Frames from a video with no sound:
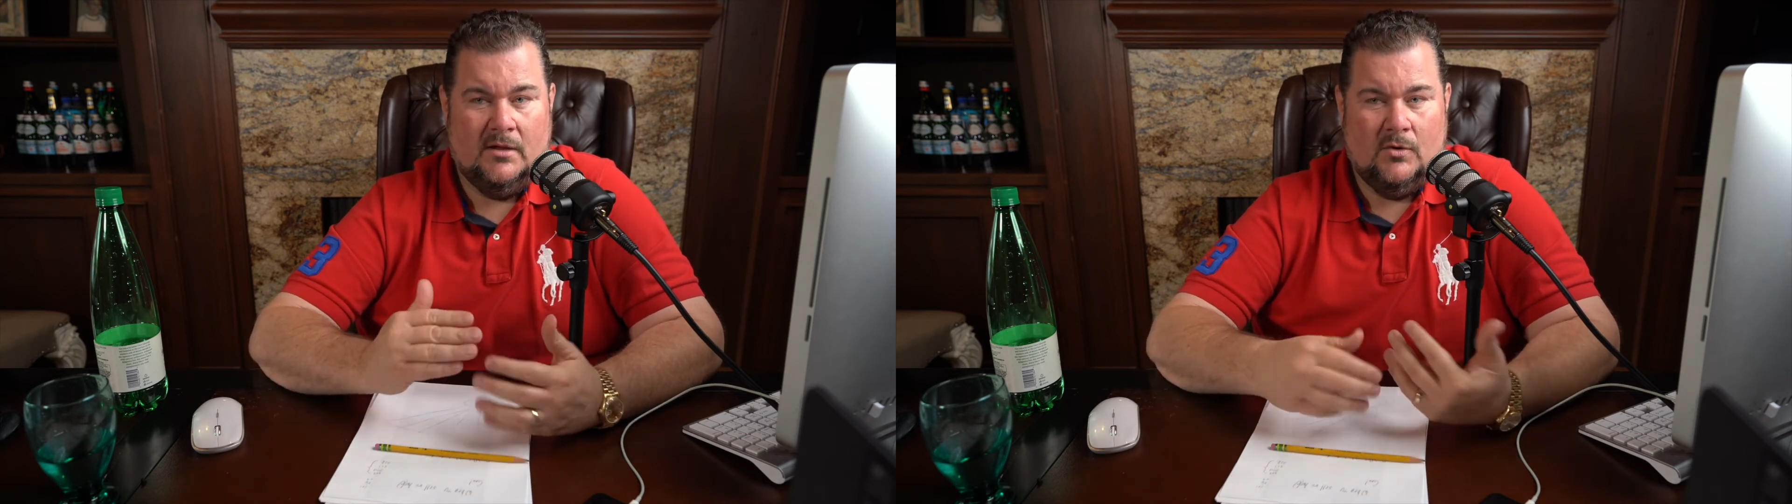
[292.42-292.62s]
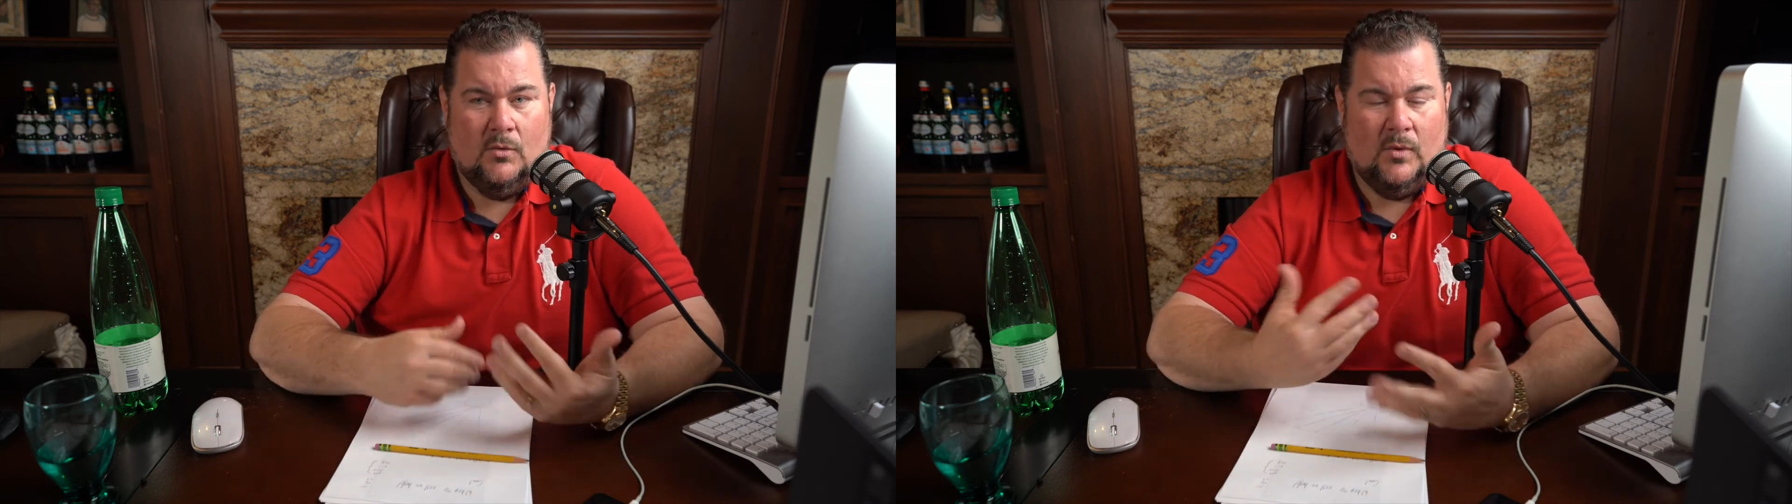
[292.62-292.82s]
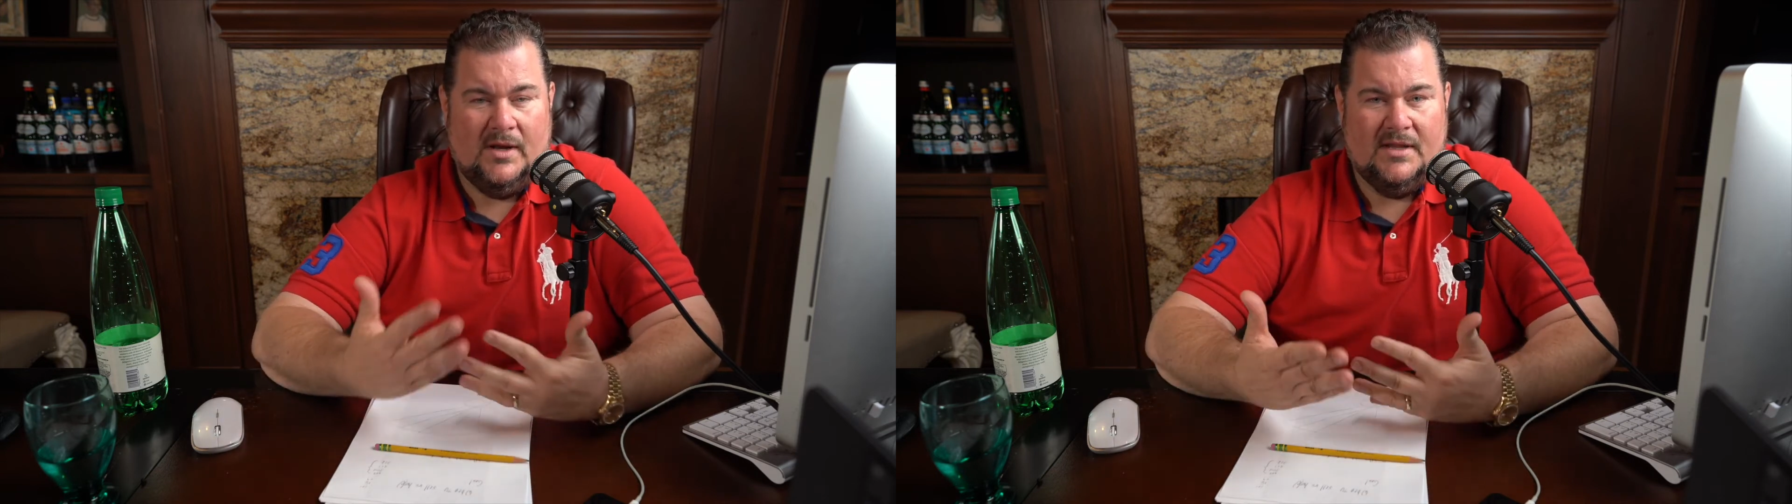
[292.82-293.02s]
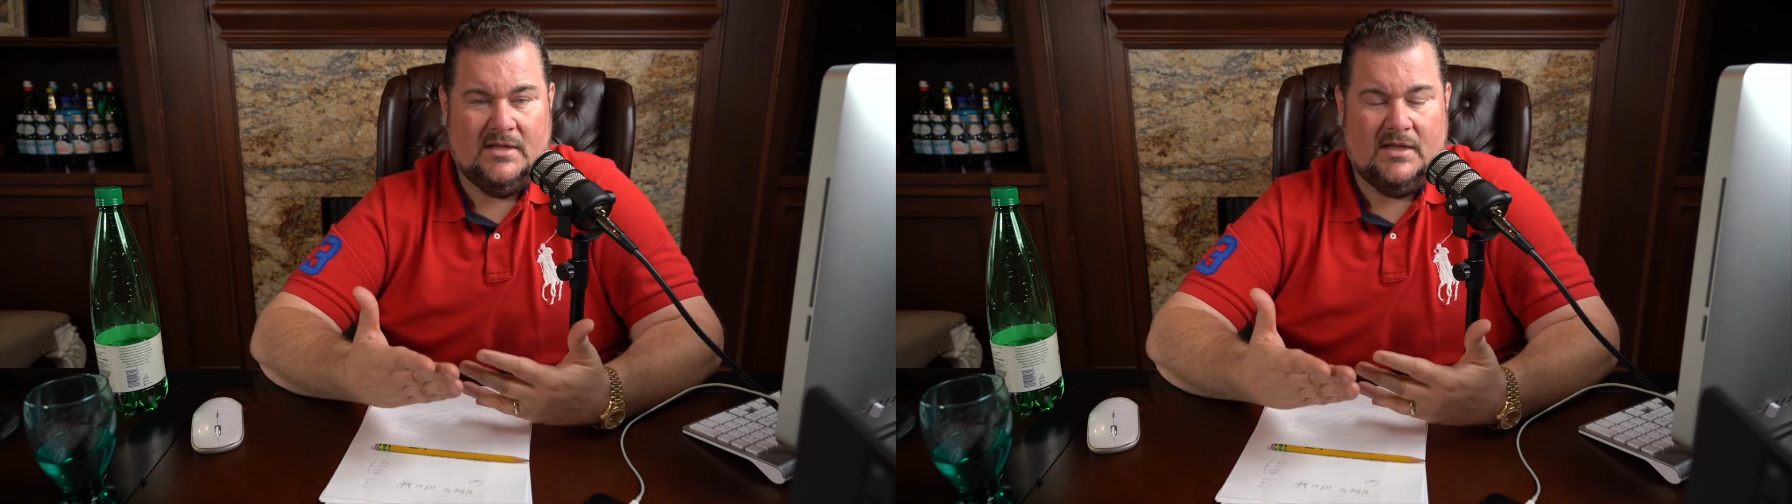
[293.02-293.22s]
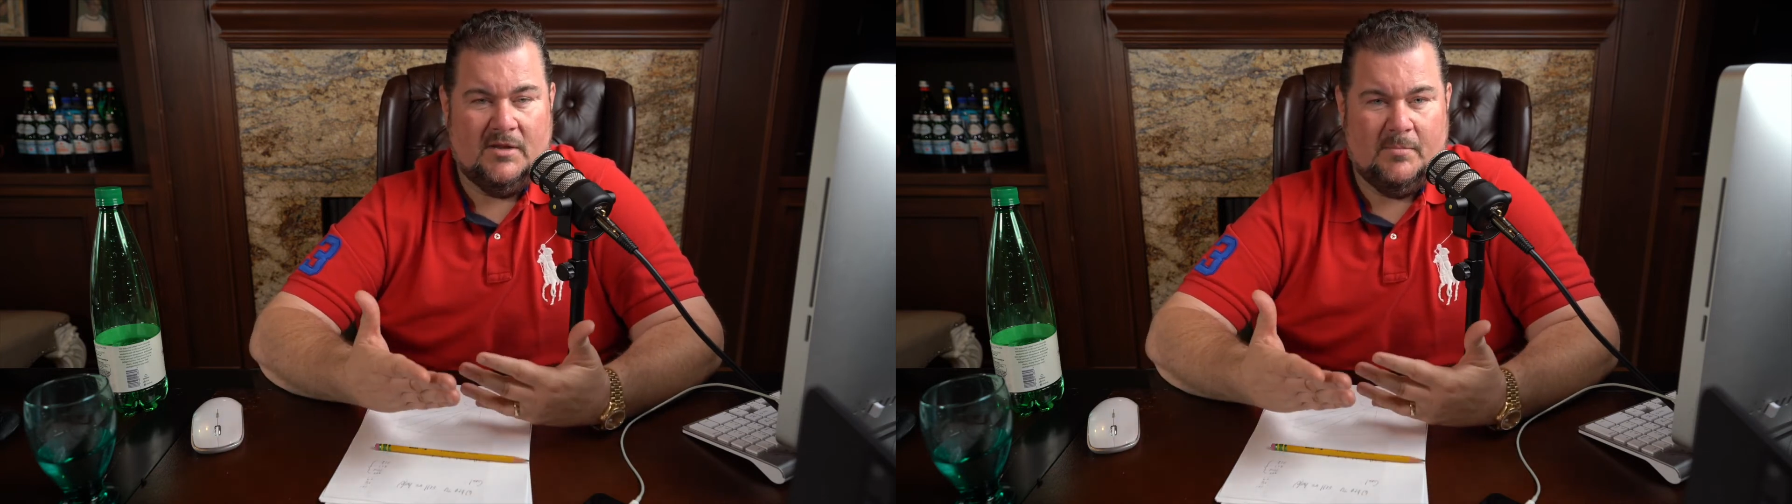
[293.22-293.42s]
when's the
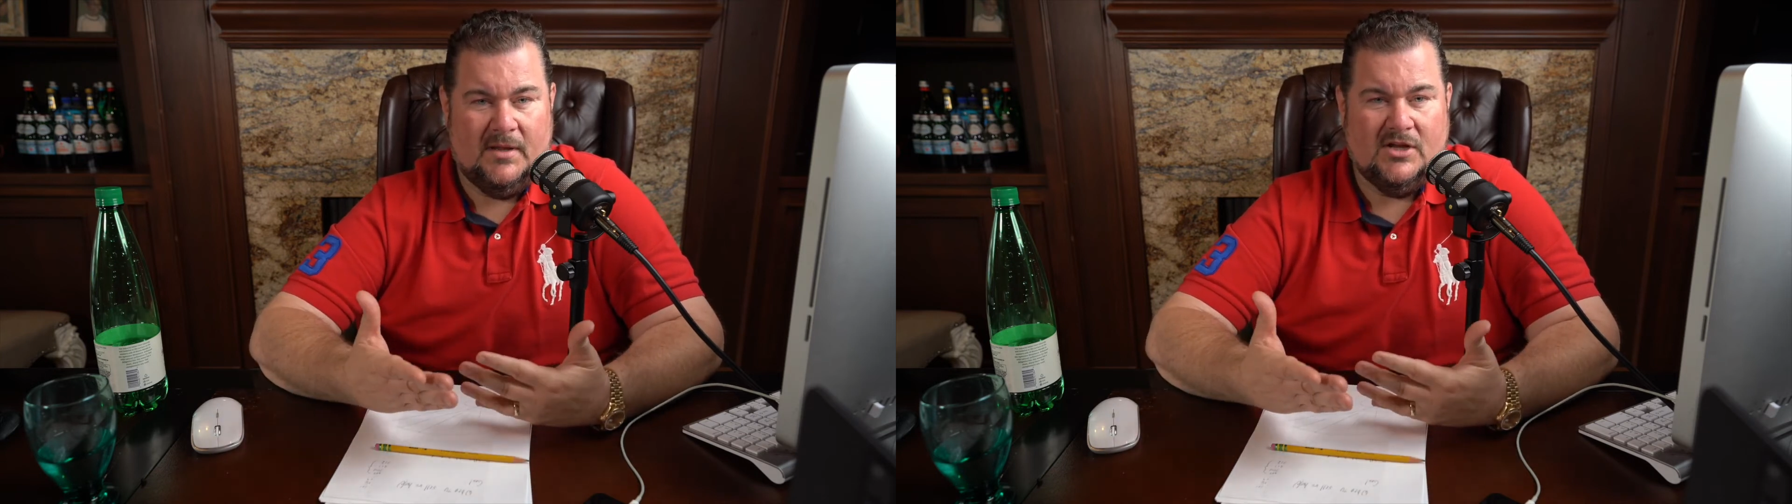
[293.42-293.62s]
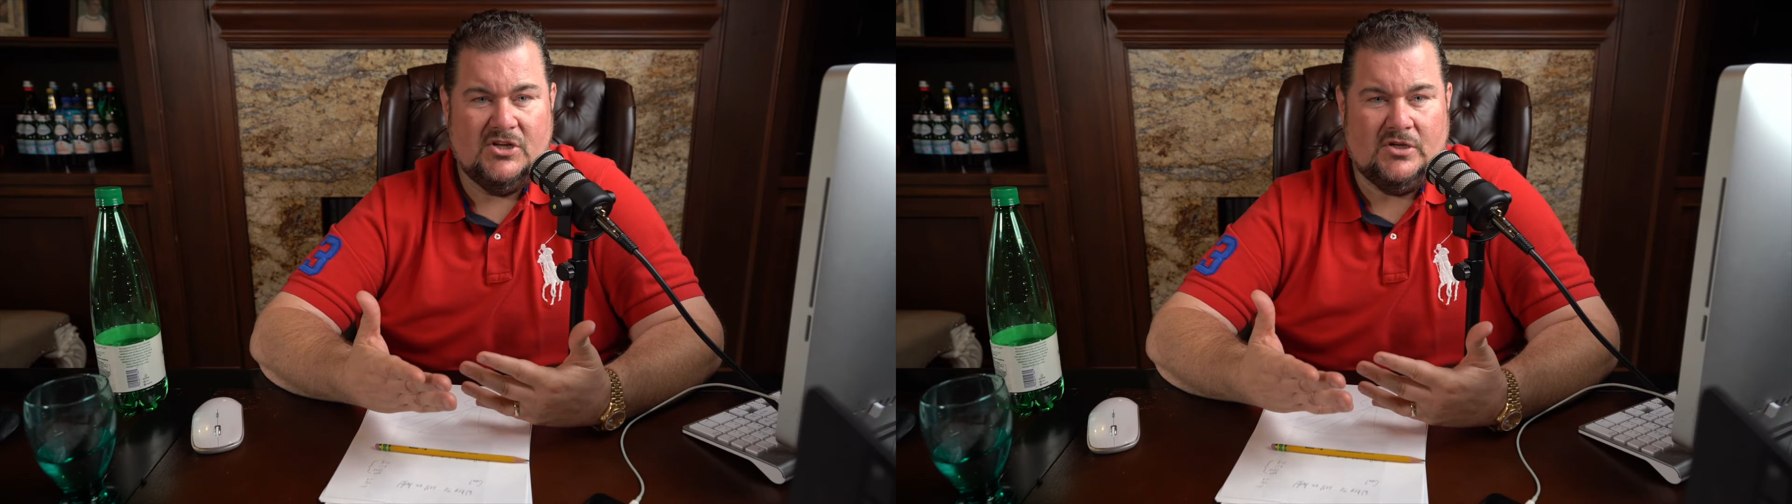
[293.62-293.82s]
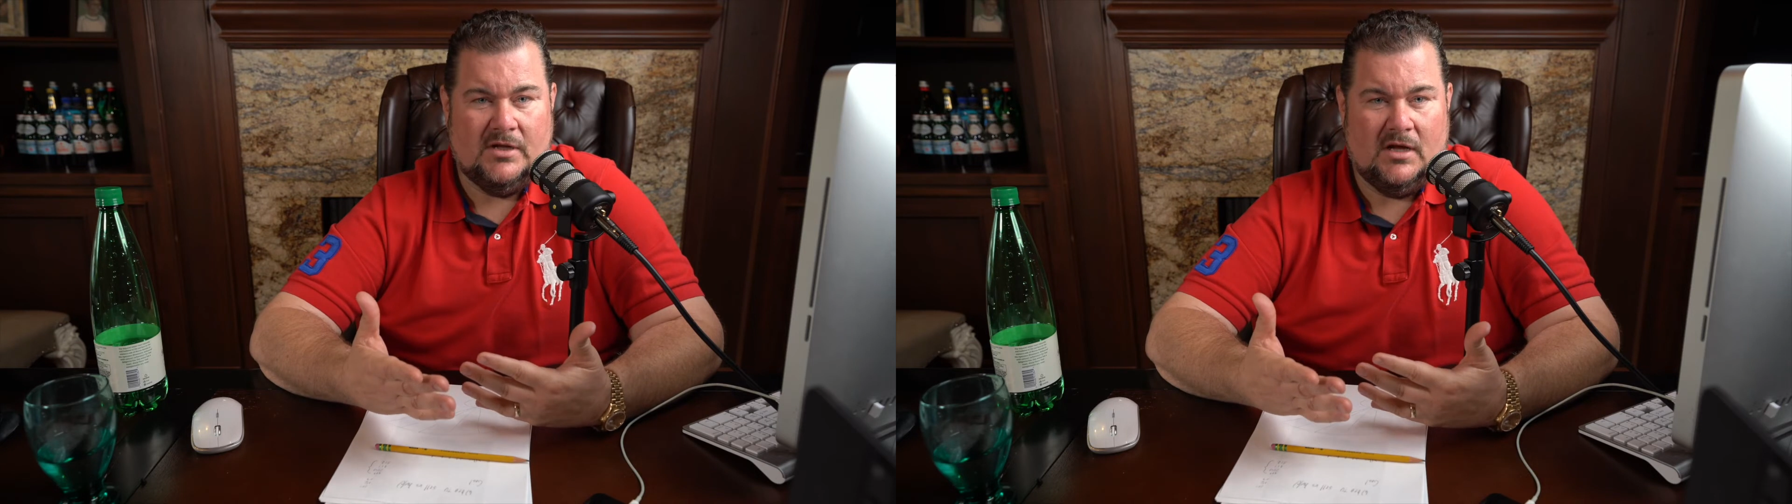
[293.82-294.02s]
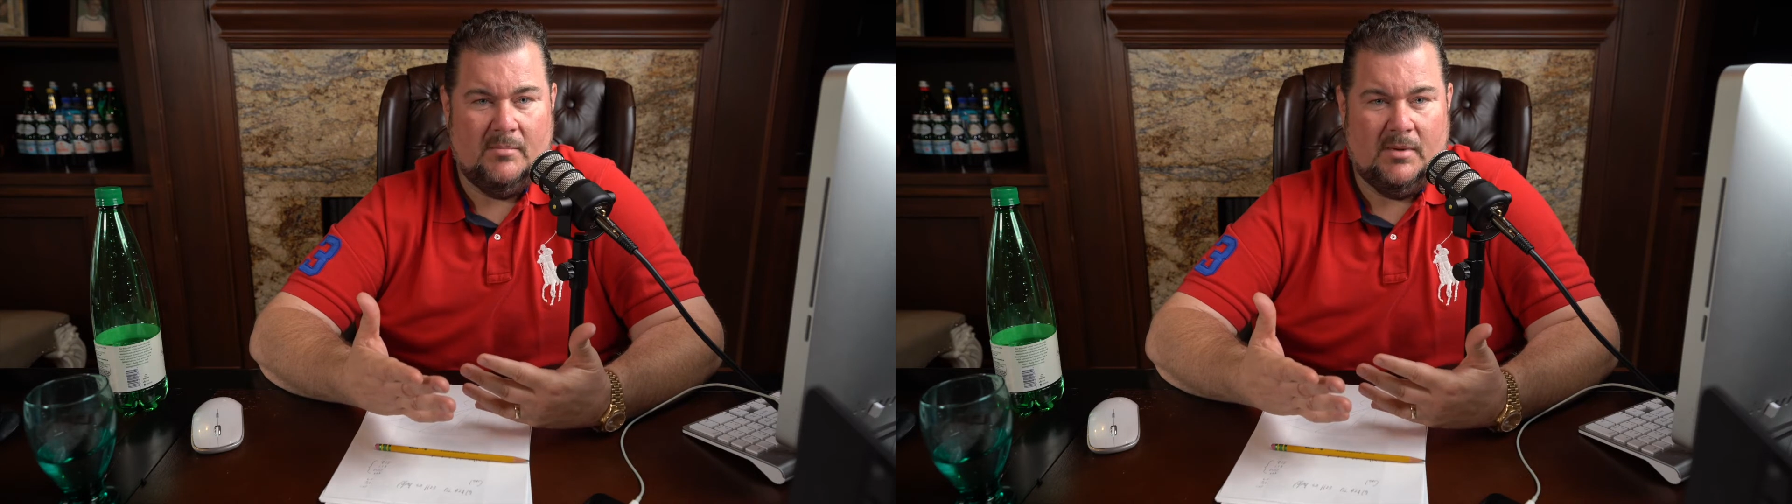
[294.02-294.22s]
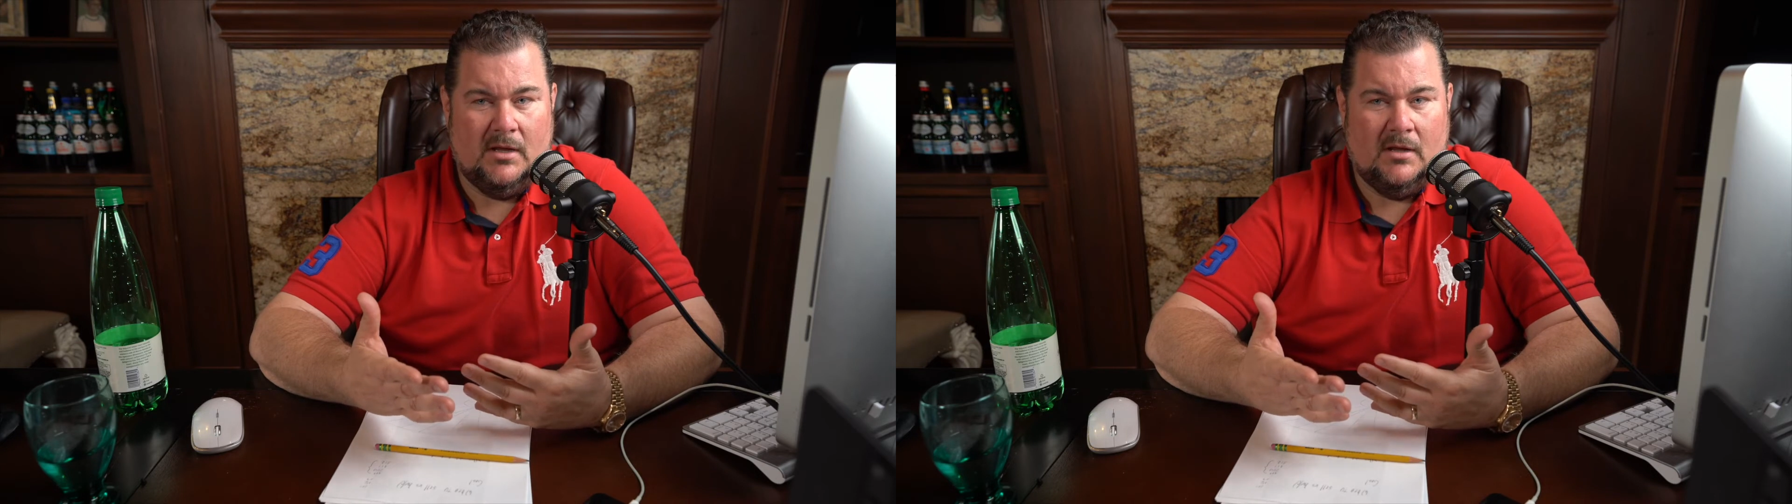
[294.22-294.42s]
disposition going to
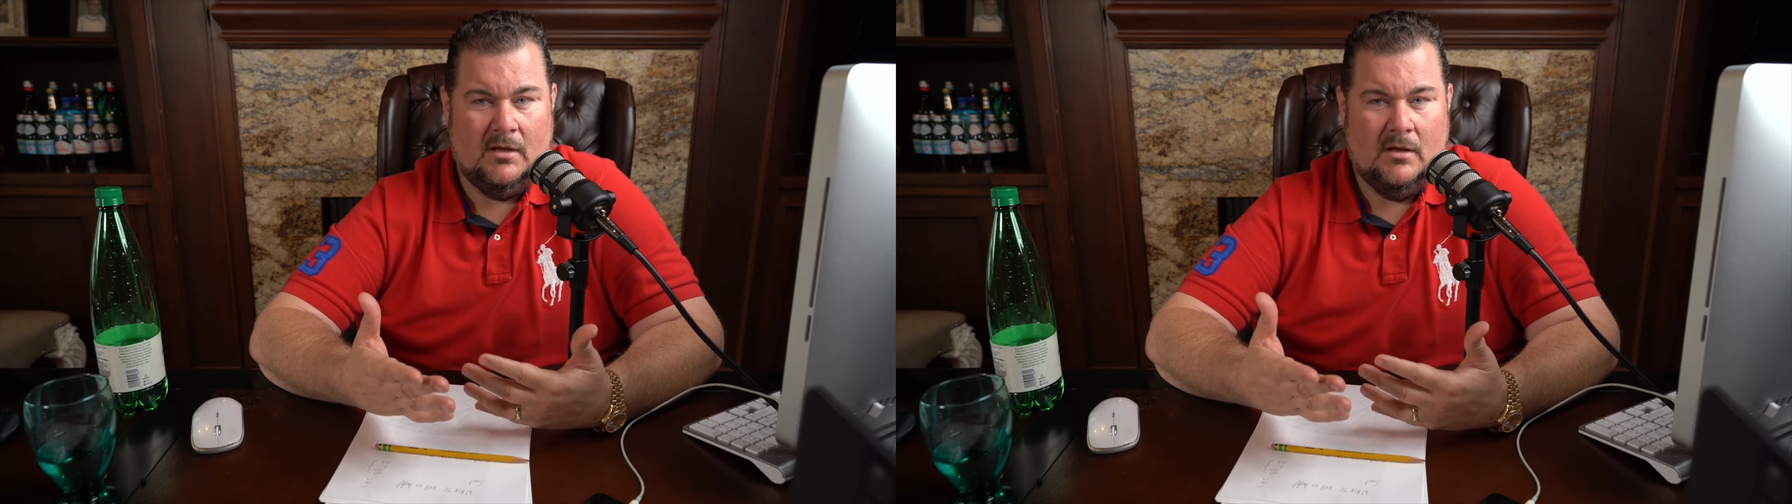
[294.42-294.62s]
be?